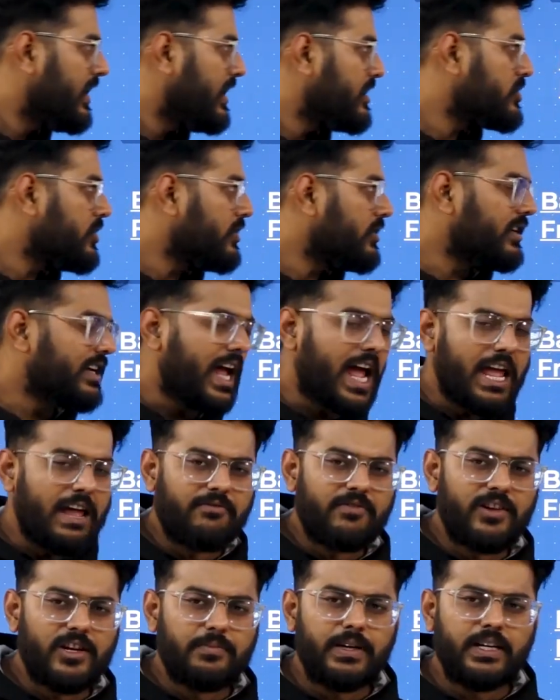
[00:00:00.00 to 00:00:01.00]
So
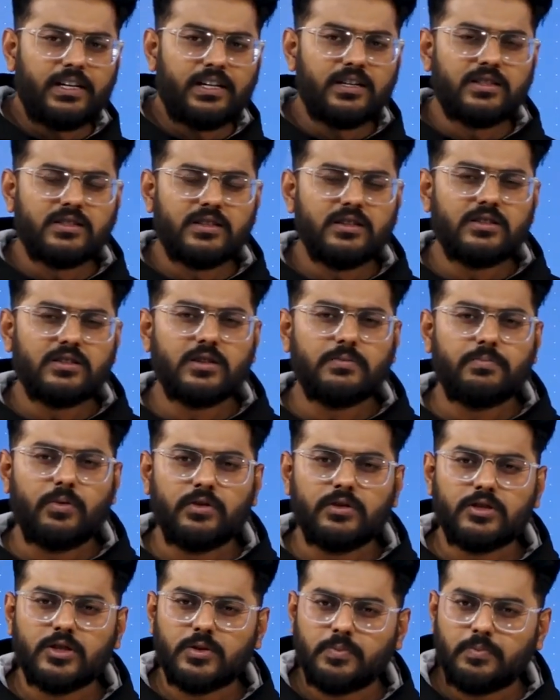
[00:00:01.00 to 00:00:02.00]
time will be distance
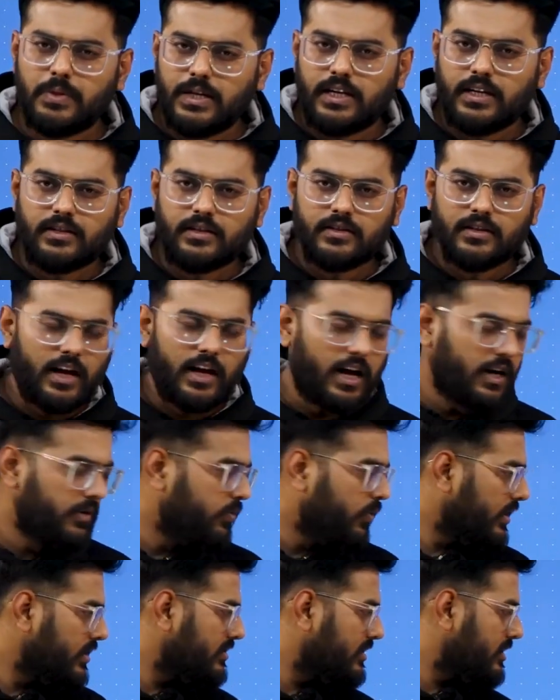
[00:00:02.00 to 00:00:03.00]
upon speed. And
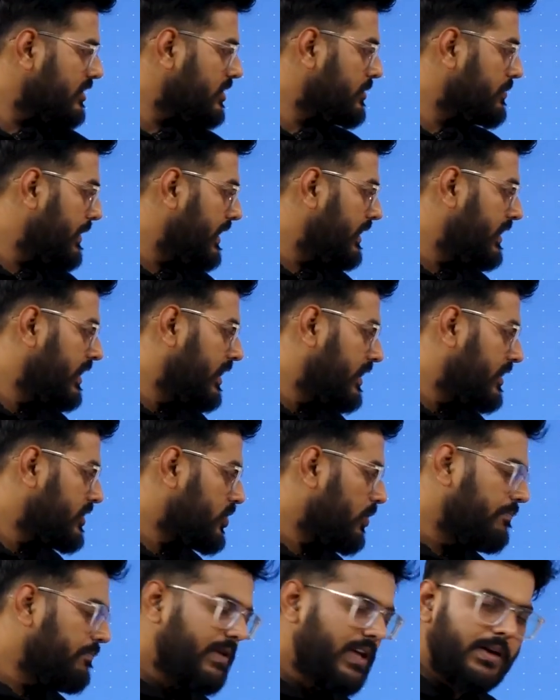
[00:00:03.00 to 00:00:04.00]
what is the speed?
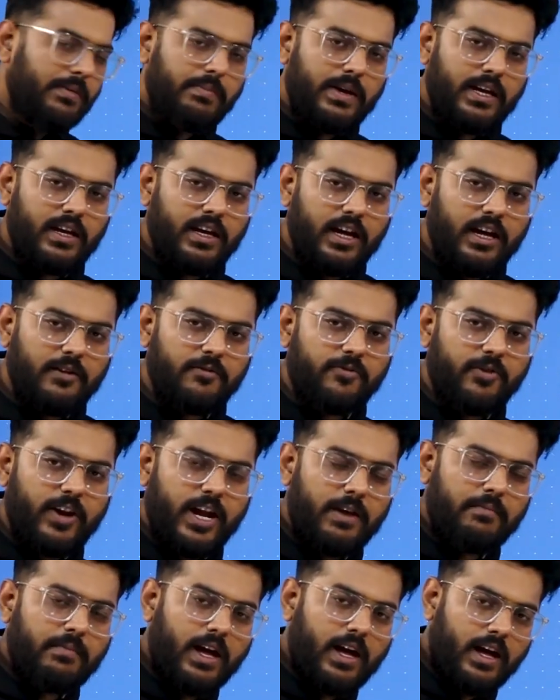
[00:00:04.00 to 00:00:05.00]
So me being in
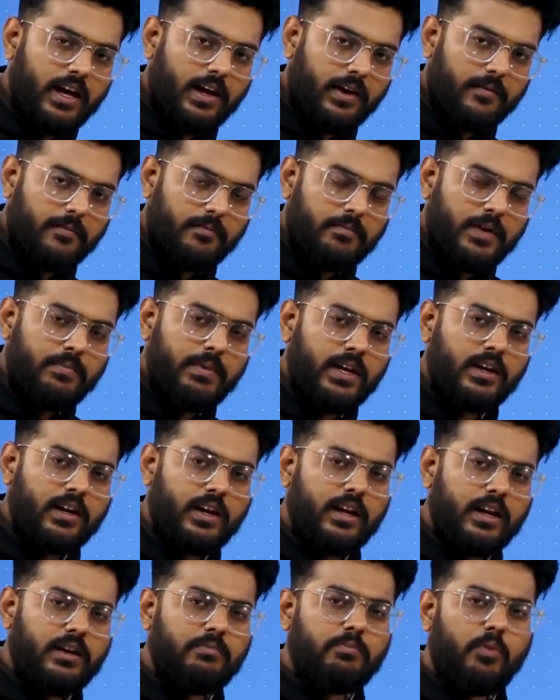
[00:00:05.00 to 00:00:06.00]
frame A, me being
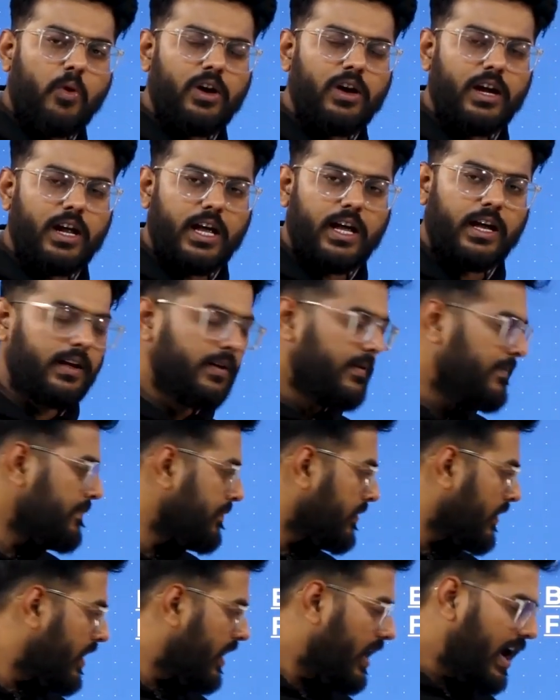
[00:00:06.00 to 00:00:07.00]
in ball A,
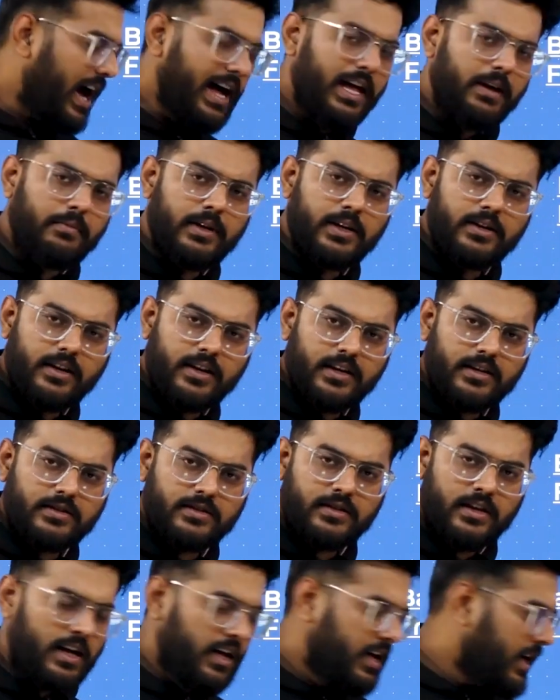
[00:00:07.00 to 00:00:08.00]
I am at rest.